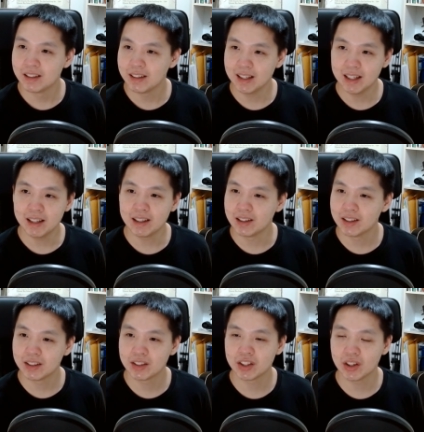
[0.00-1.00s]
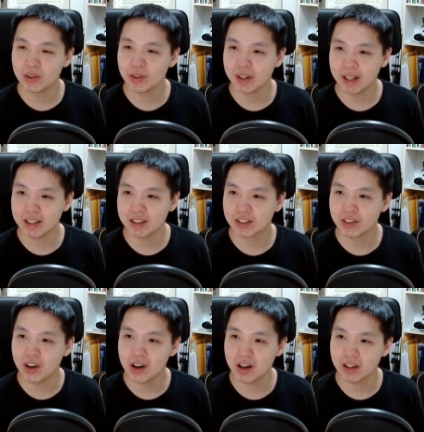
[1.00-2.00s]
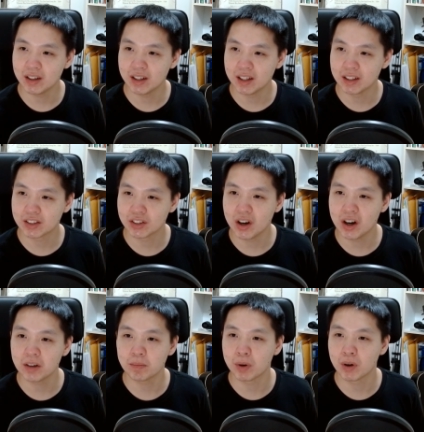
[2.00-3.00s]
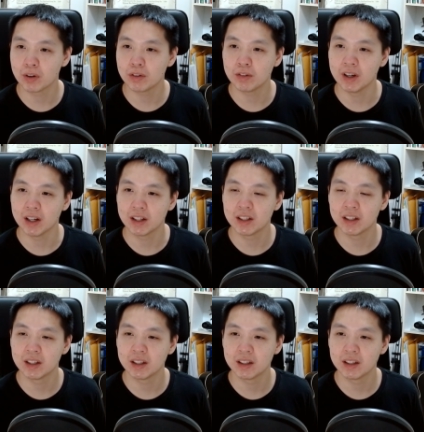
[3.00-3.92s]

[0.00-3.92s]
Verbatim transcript: Yeah, so it's not it's not perfect.